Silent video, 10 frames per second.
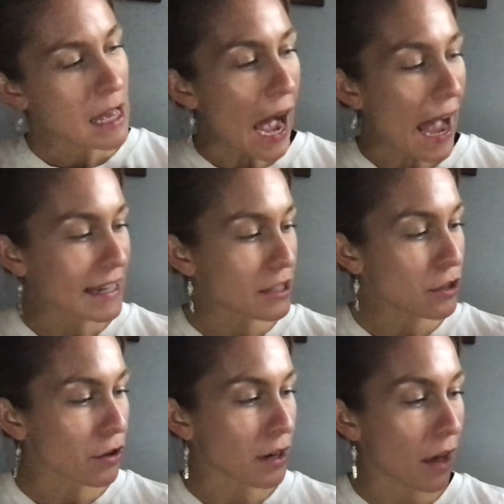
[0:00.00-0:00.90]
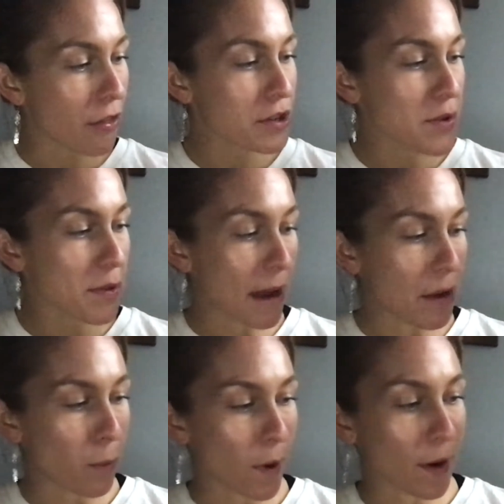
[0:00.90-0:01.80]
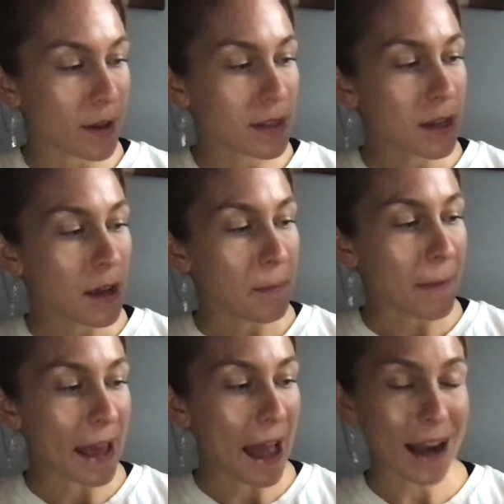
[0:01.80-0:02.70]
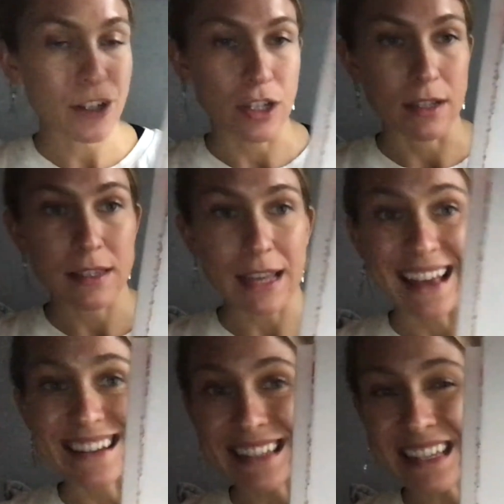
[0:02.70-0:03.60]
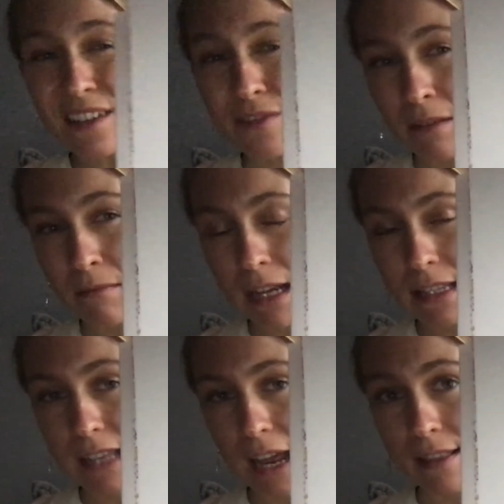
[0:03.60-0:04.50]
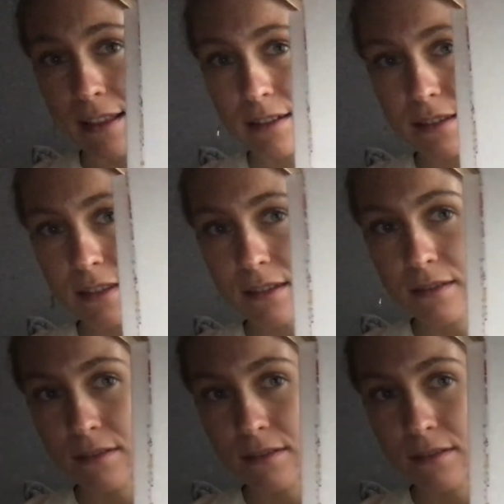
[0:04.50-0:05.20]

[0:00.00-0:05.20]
I can hurt others with my words, my actions, and even my silence.